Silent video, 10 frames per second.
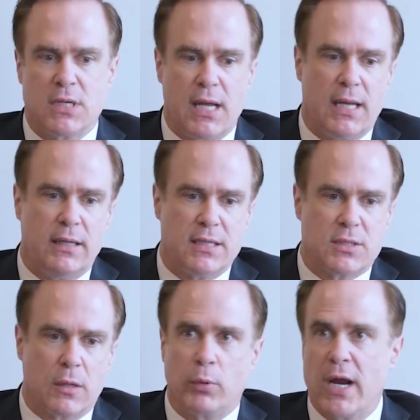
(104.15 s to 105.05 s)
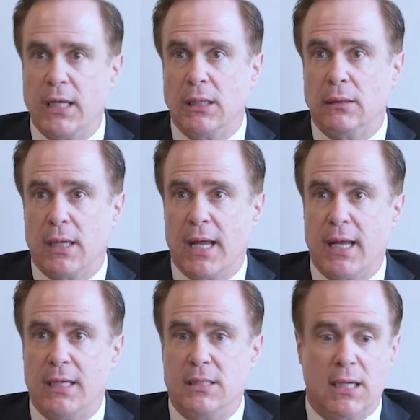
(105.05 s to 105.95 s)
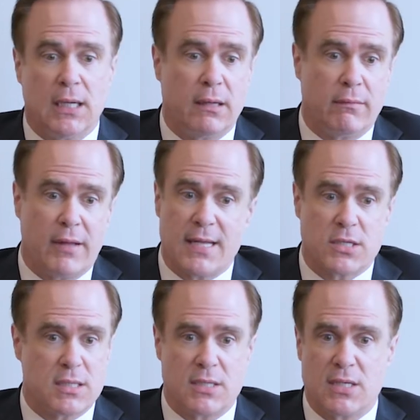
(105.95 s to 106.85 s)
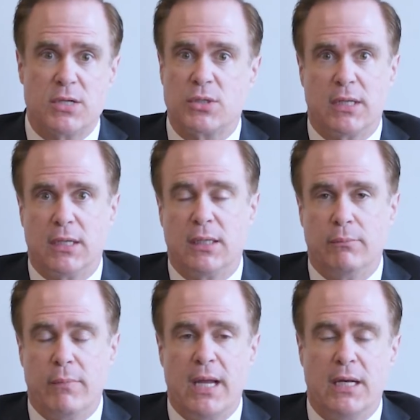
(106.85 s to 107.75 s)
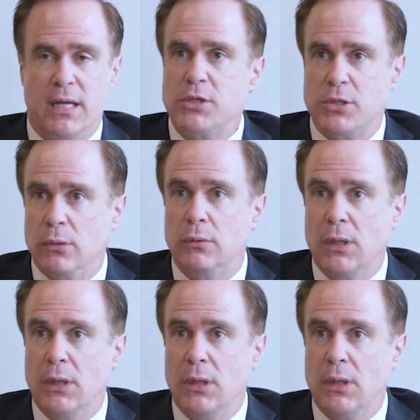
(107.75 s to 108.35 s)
and they start breaking, and that's essentially the main issue.